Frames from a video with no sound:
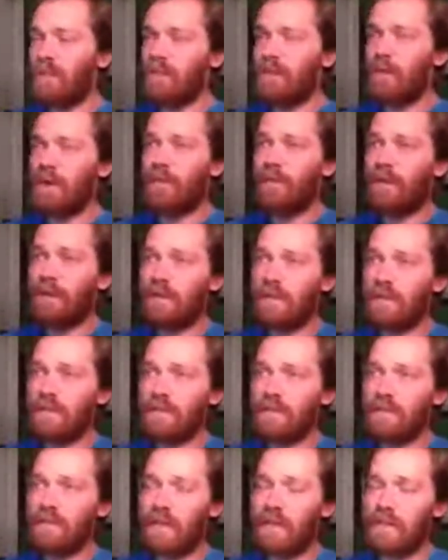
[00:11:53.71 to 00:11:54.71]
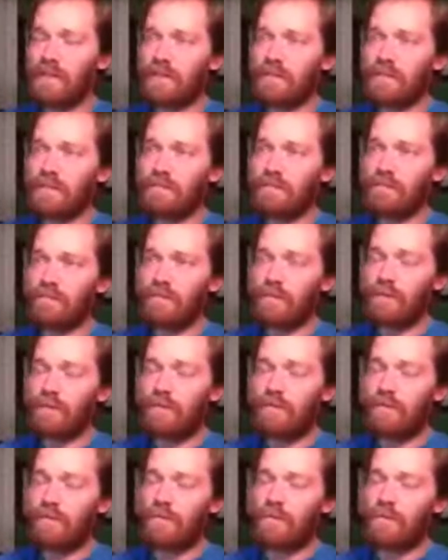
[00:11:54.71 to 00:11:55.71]
So anybody that has
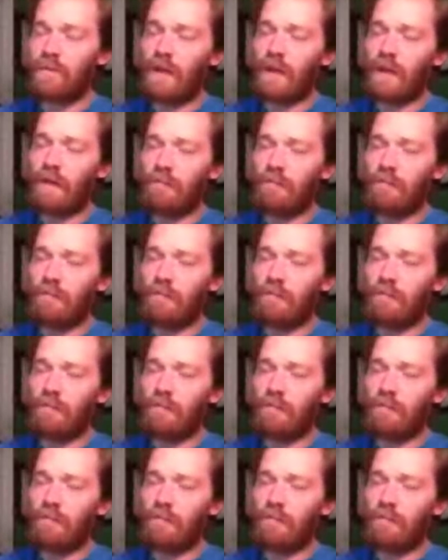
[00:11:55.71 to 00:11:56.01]
used